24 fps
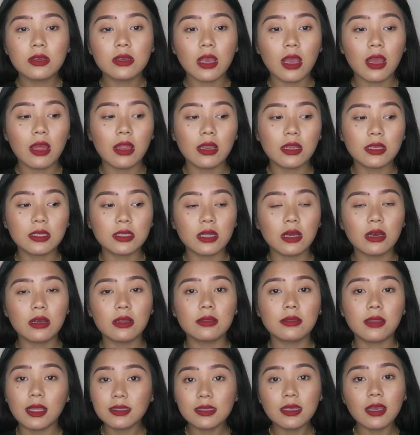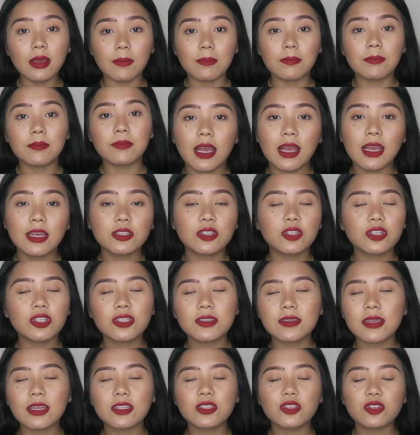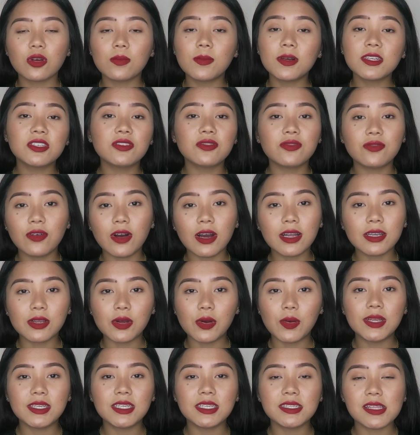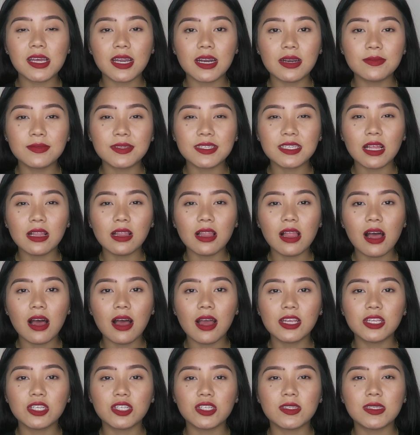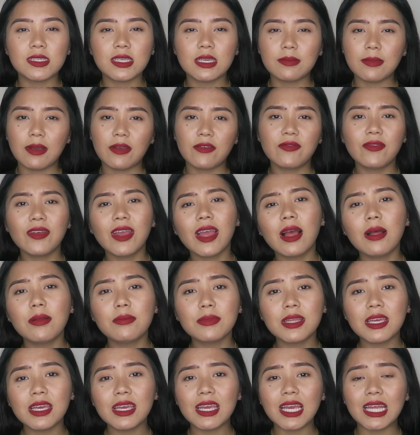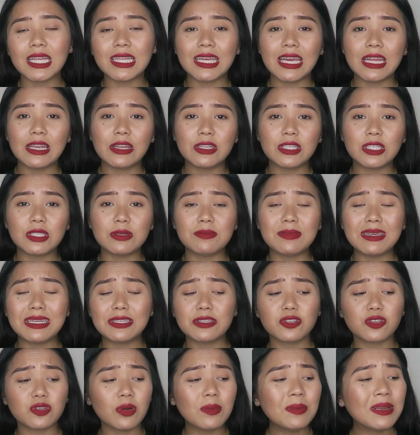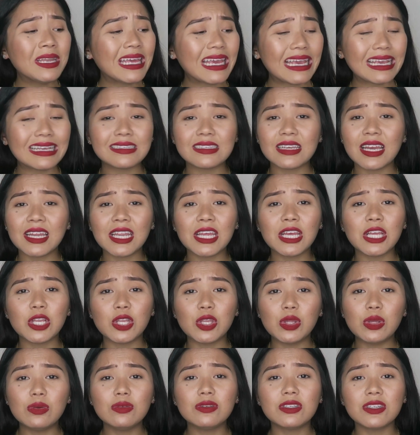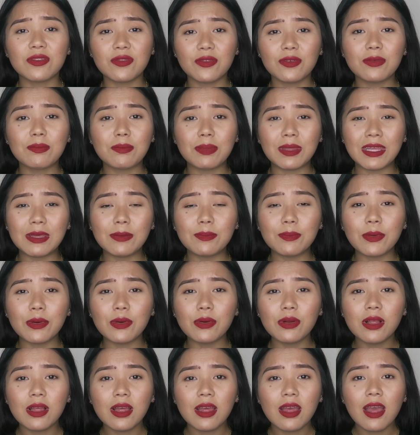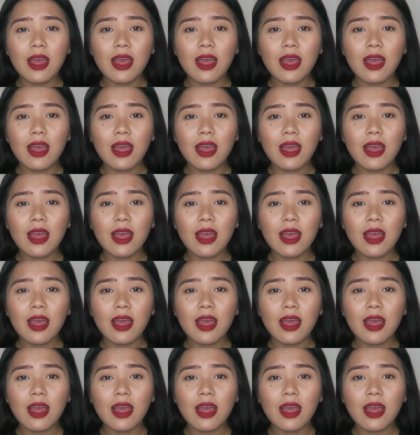And that's it. I just had so much fun going to Dharamsala and just seeing my family and getting to meet so many exciting new different people,